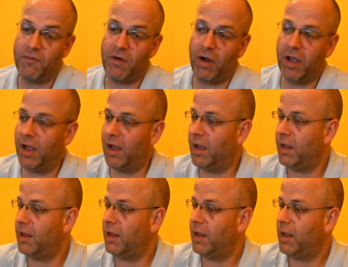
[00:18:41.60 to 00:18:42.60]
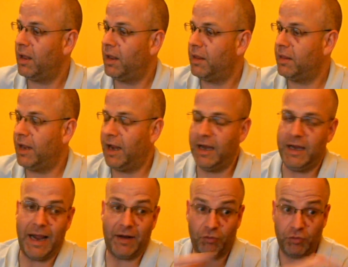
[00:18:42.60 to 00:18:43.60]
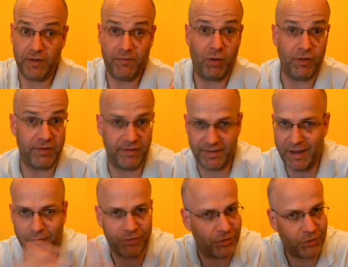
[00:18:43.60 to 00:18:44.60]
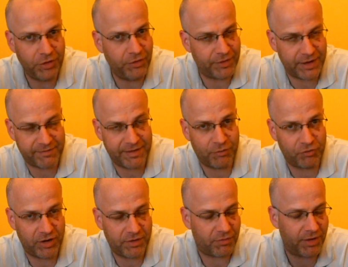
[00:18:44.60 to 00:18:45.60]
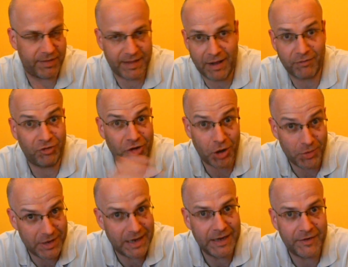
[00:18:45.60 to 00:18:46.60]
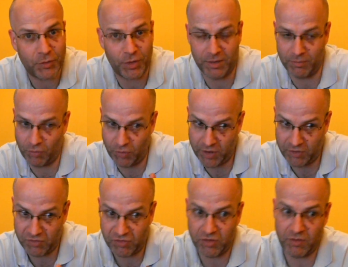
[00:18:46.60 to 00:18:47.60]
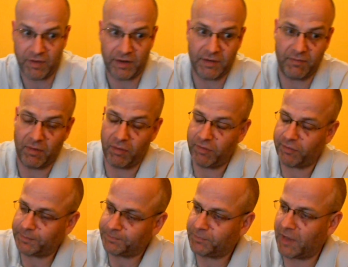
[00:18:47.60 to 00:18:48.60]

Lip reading: via the actual device itself, so not using SLG 3000, you don't need to anymore, you can just use that device.